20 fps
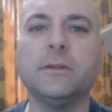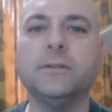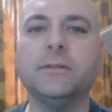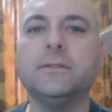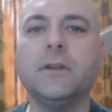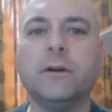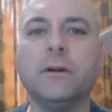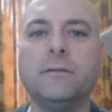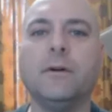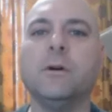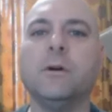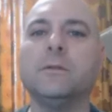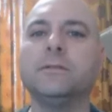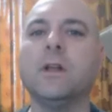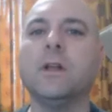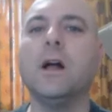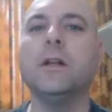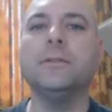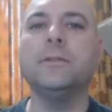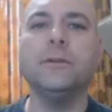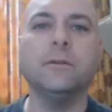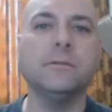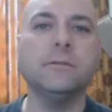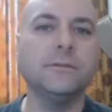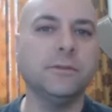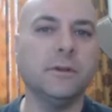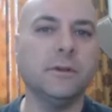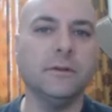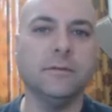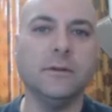self-host on your own
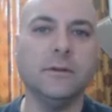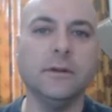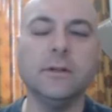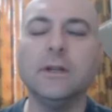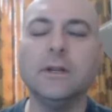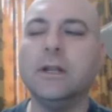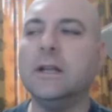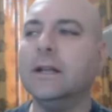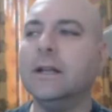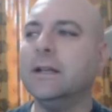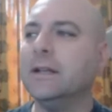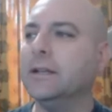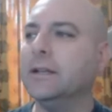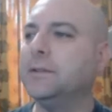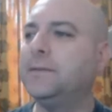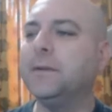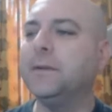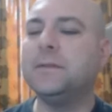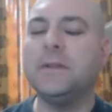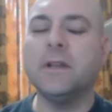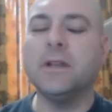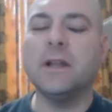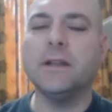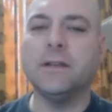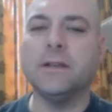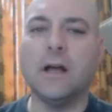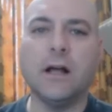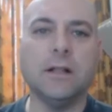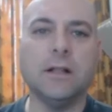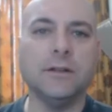server. It's
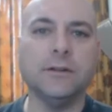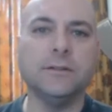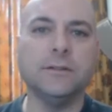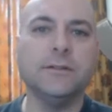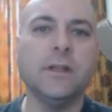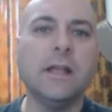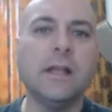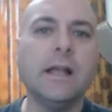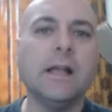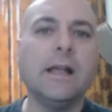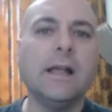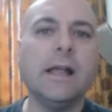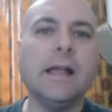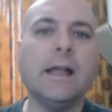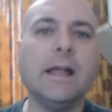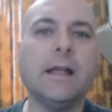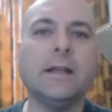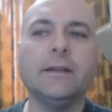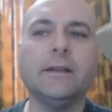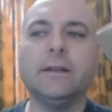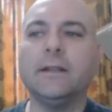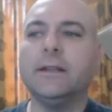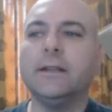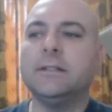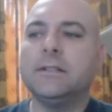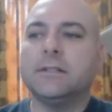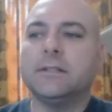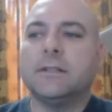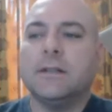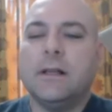$59, and it
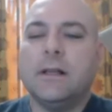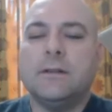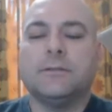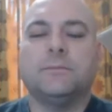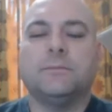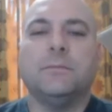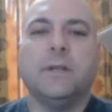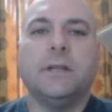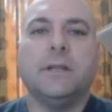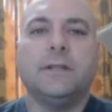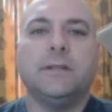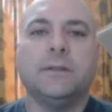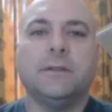just allows me to